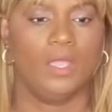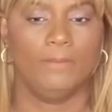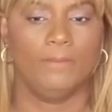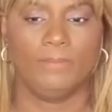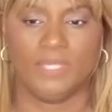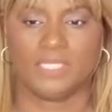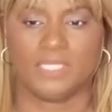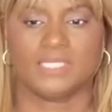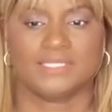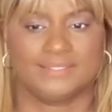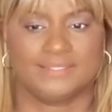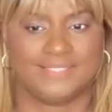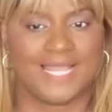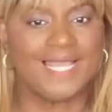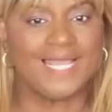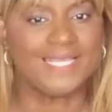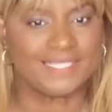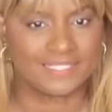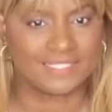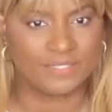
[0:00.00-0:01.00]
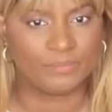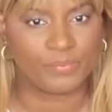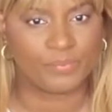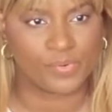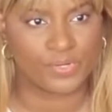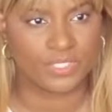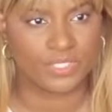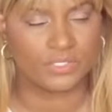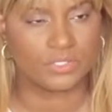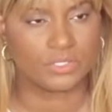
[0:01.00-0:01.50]
because that is
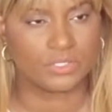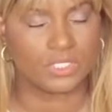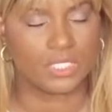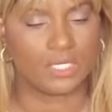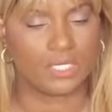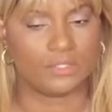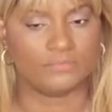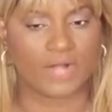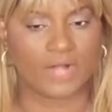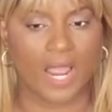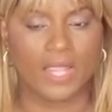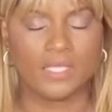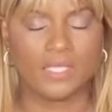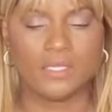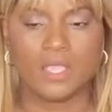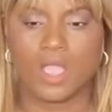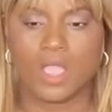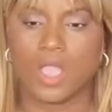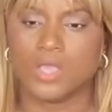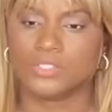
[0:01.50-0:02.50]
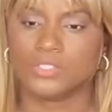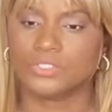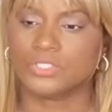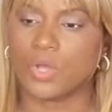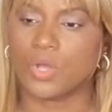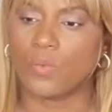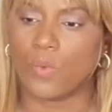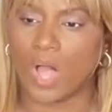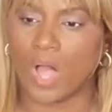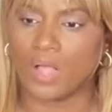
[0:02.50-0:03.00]
important to know, right?
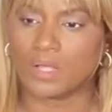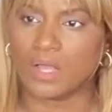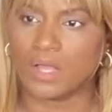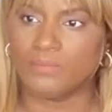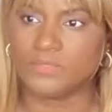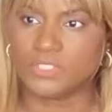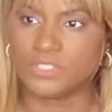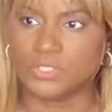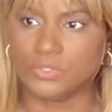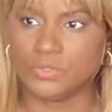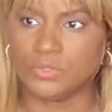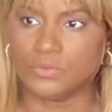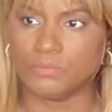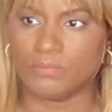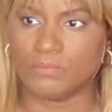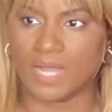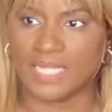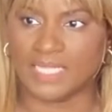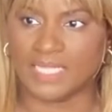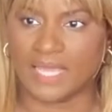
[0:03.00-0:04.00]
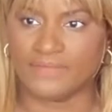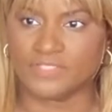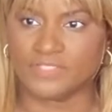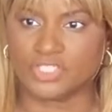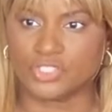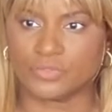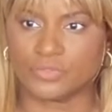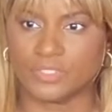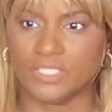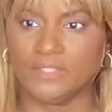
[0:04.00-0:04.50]
So welcome to my live
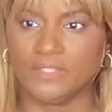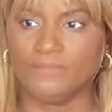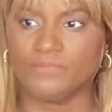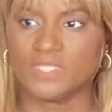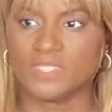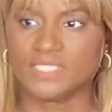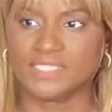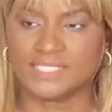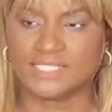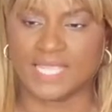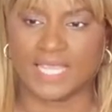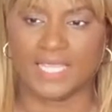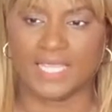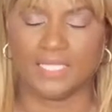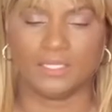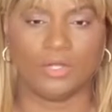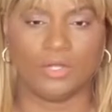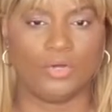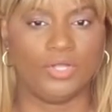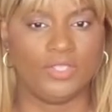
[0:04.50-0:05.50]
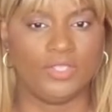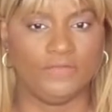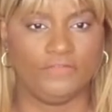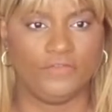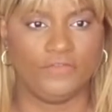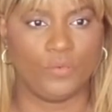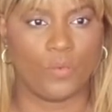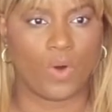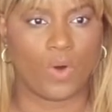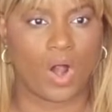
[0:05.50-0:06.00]
stream. Say hello if
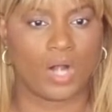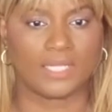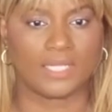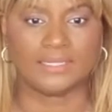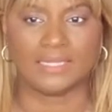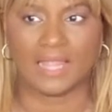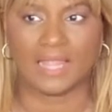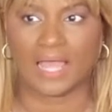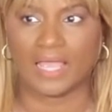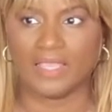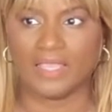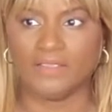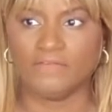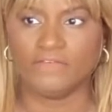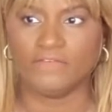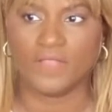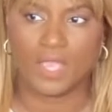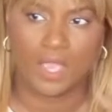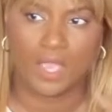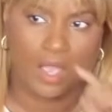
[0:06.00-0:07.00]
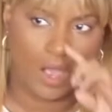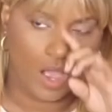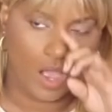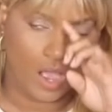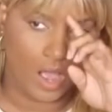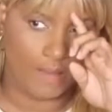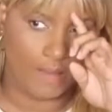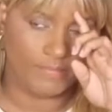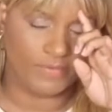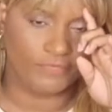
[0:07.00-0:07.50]
you are live.
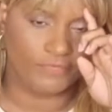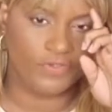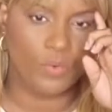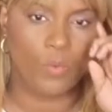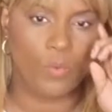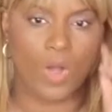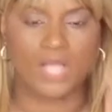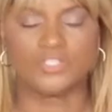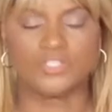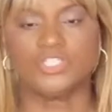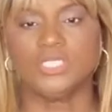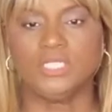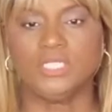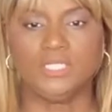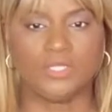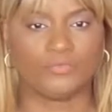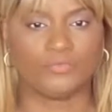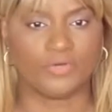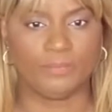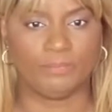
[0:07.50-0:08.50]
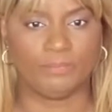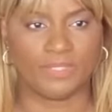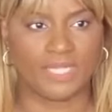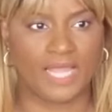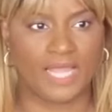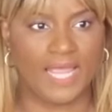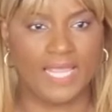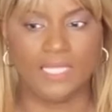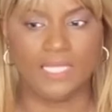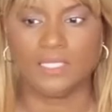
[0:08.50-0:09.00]
If you're watching the
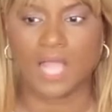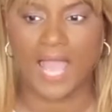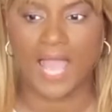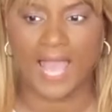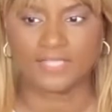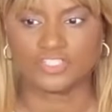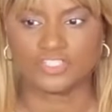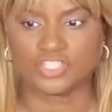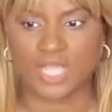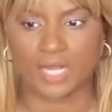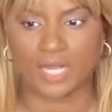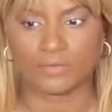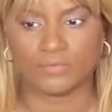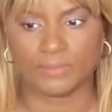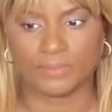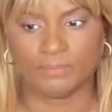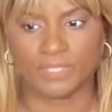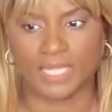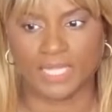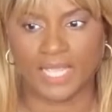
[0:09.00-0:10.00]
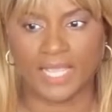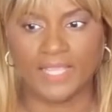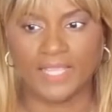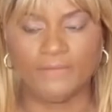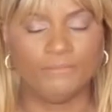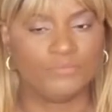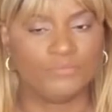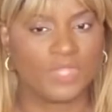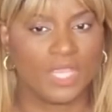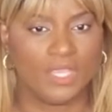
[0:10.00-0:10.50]
replay, hashtag
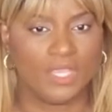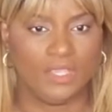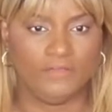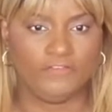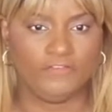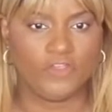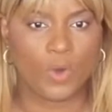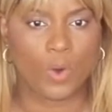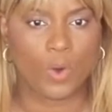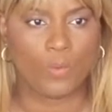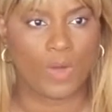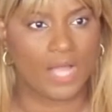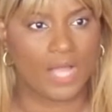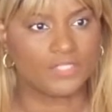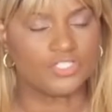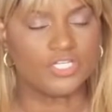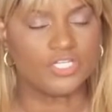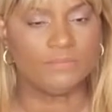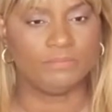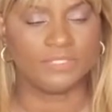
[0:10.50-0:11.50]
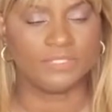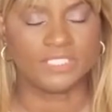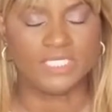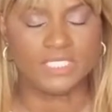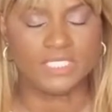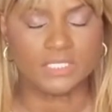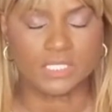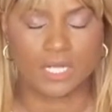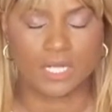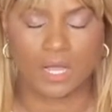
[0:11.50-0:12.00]
replay. If you are watching,
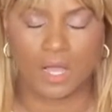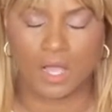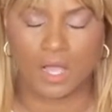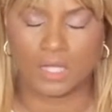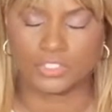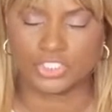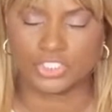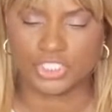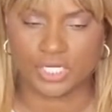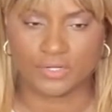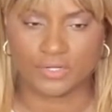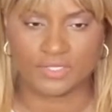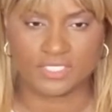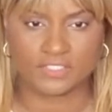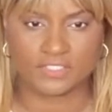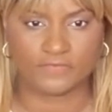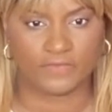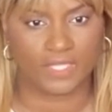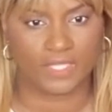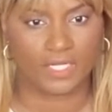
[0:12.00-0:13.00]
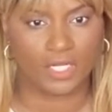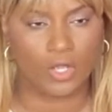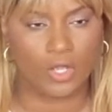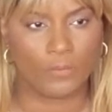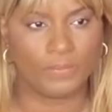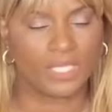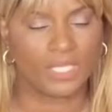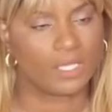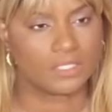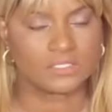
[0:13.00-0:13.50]
please share this video
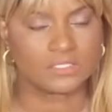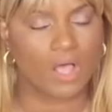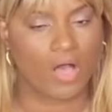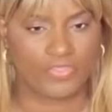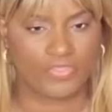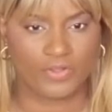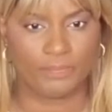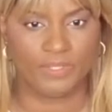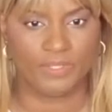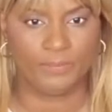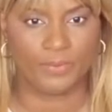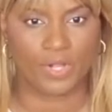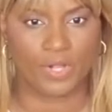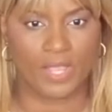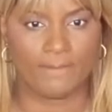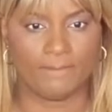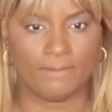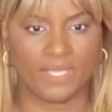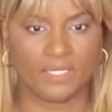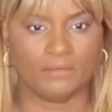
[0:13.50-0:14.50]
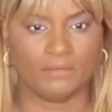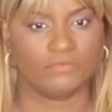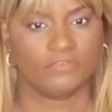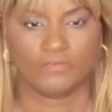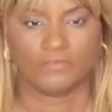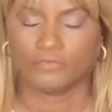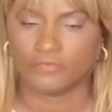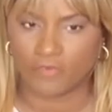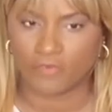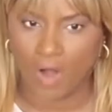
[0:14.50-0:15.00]
because other people can
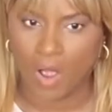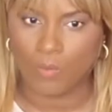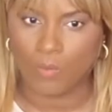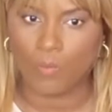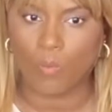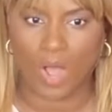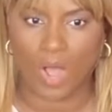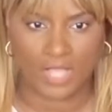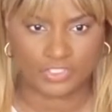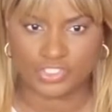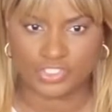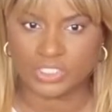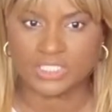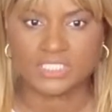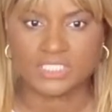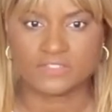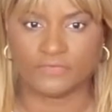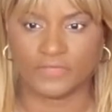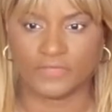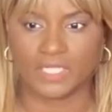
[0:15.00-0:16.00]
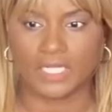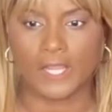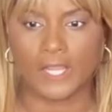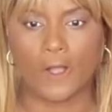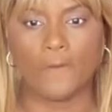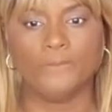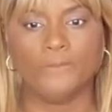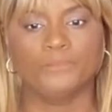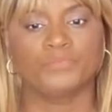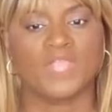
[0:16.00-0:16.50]
benefit from watching this
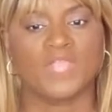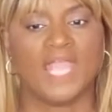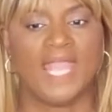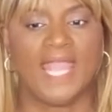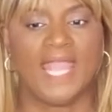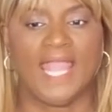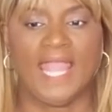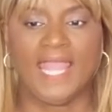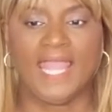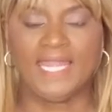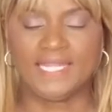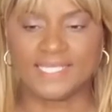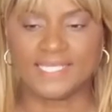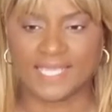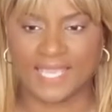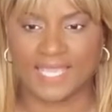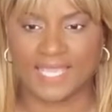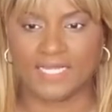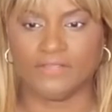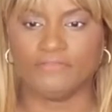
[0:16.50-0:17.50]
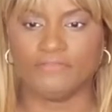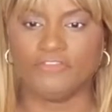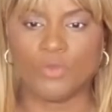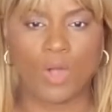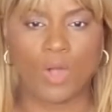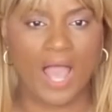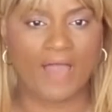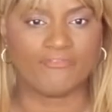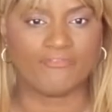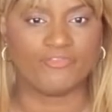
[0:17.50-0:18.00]
video. And again, if
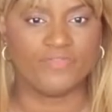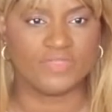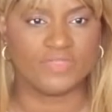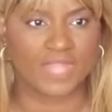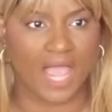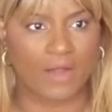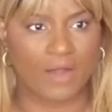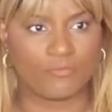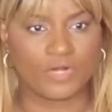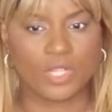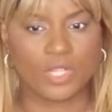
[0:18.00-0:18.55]
you have not